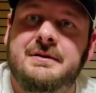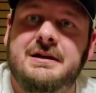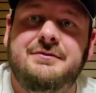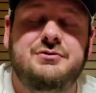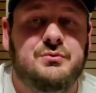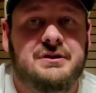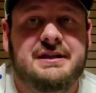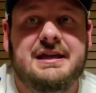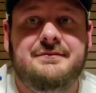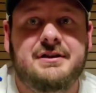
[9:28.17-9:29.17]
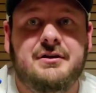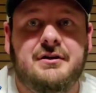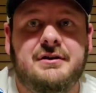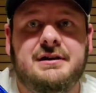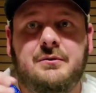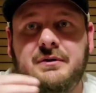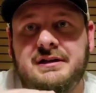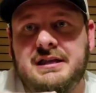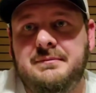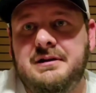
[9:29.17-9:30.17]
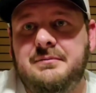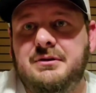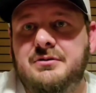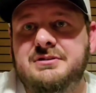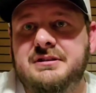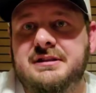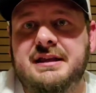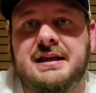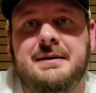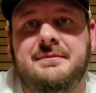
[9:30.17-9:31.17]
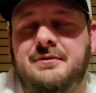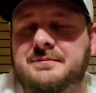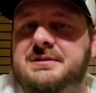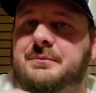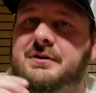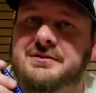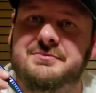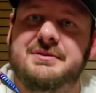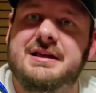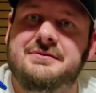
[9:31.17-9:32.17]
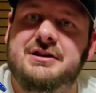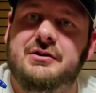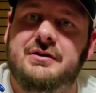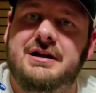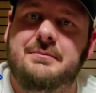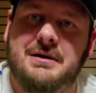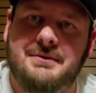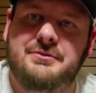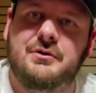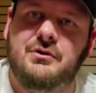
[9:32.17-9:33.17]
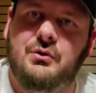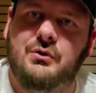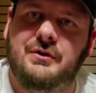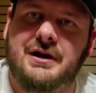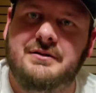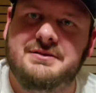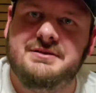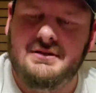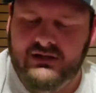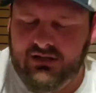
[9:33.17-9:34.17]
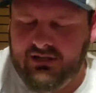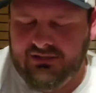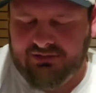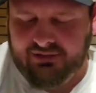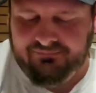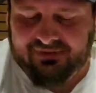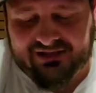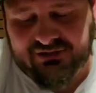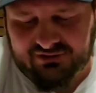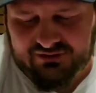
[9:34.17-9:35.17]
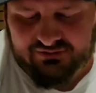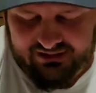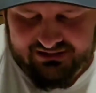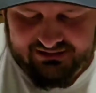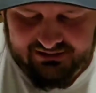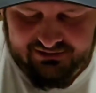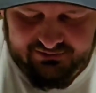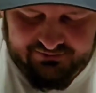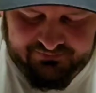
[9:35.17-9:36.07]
If it's really heavy current and I want to keep it up close to the dam from somewhere else with a heavy current, I'll probably throw a 1/4 ounce. So that's usually what I stick to.